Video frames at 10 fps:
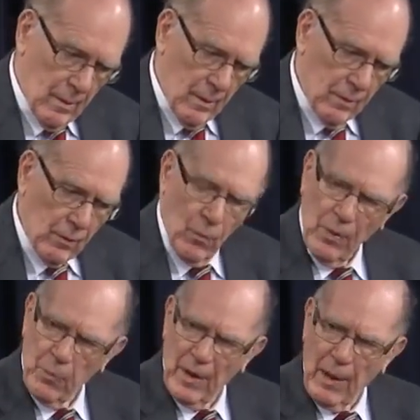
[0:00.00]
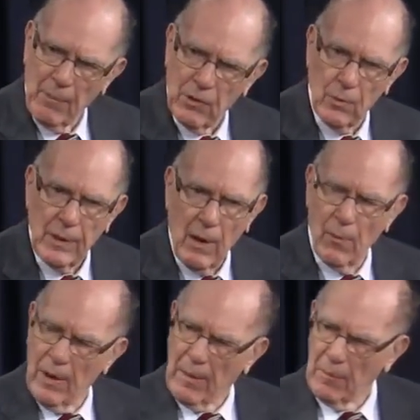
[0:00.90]
So what we're coming to, now
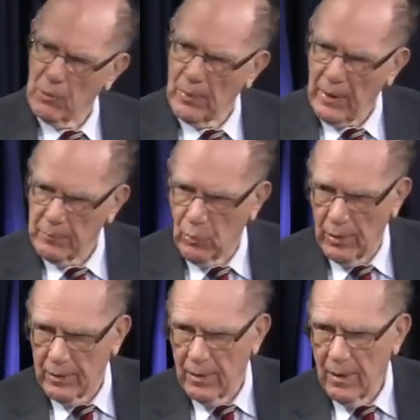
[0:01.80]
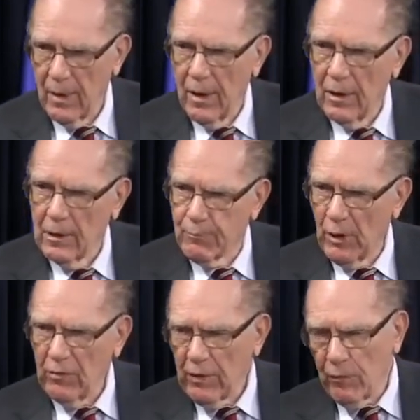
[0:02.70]
we're coming to another point. The
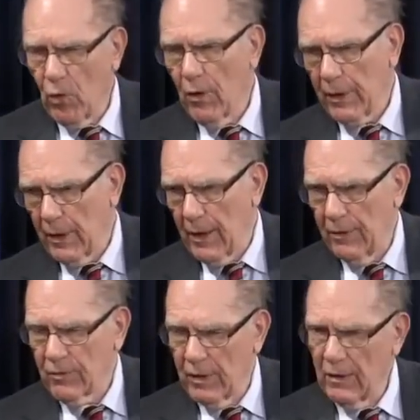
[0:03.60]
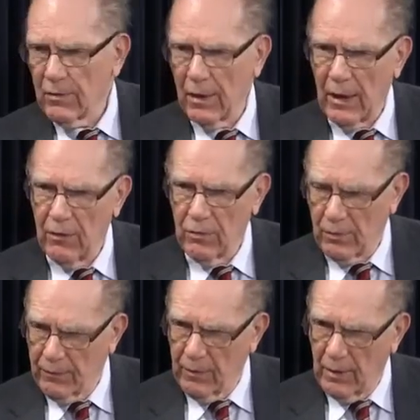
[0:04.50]
British have organized an international
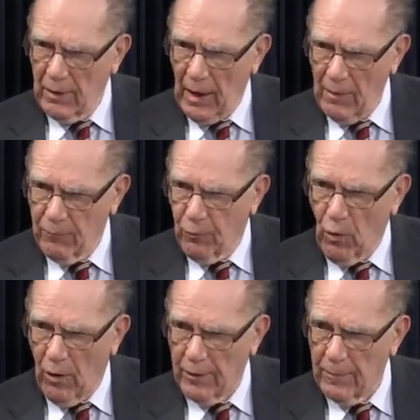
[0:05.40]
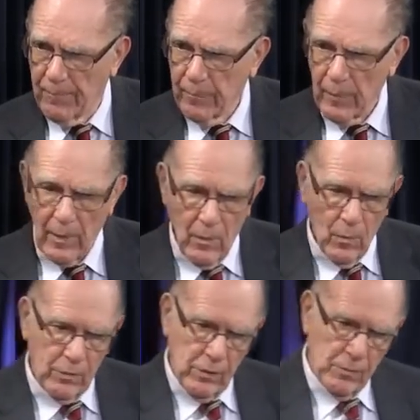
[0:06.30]
fraud,
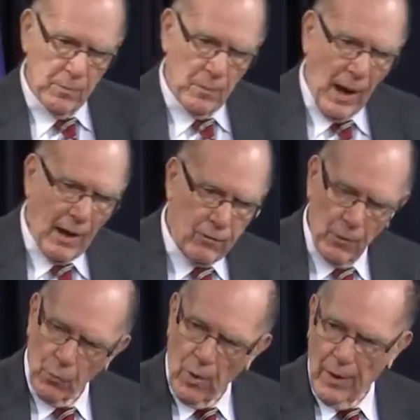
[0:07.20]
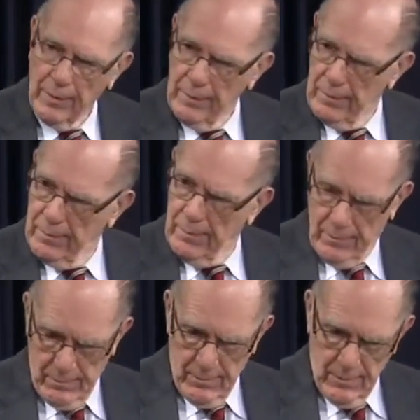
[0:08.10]
which is actually run
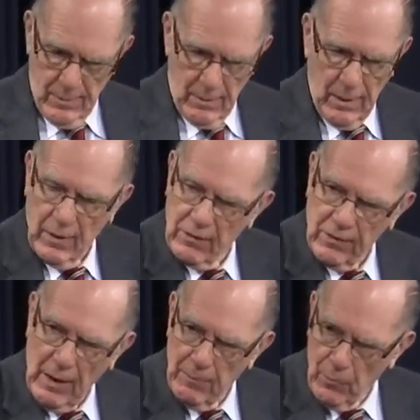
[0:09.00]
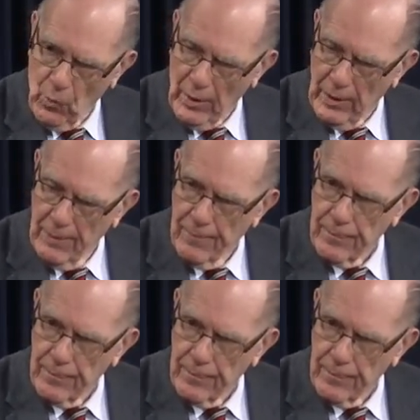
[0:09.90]
in the same way.